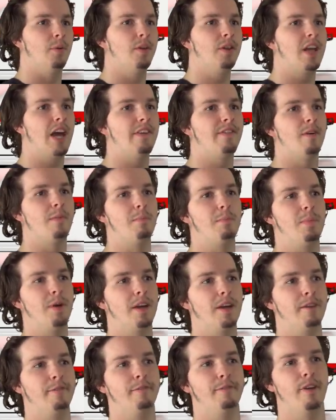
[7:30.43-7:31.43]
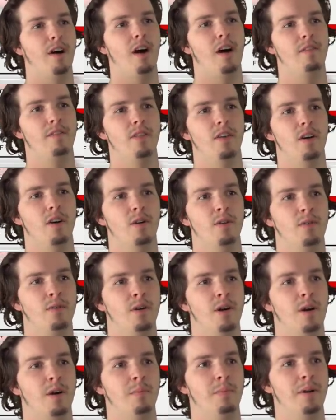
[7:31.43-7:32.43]
really have a big 5
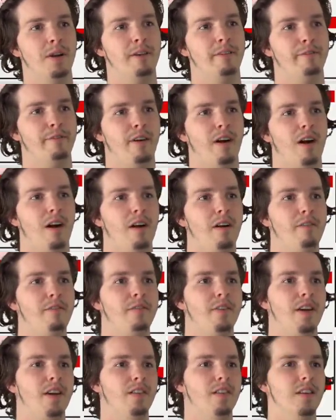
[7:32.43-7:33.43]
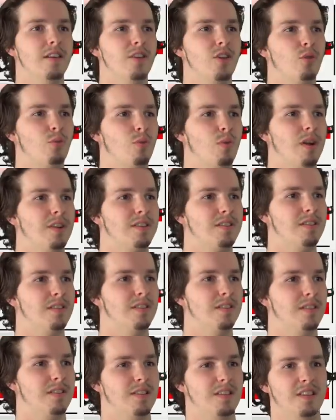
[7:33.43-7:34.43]
though. A big 5, and then the rest
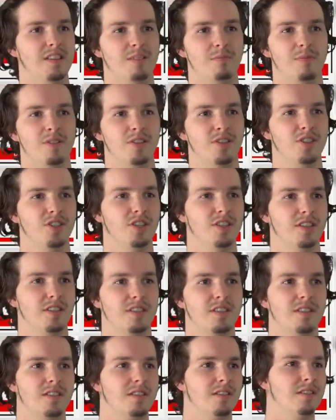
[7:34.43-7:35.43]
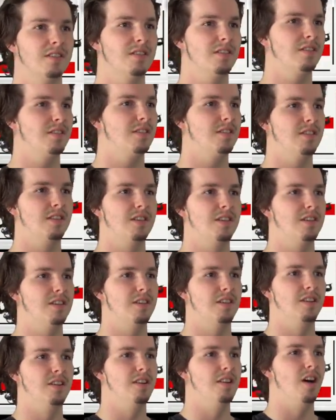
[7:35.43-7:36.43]
of the team is just
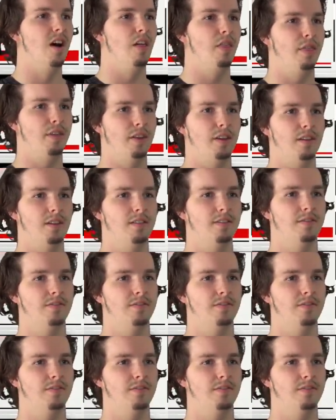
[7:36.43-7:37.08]
nothing.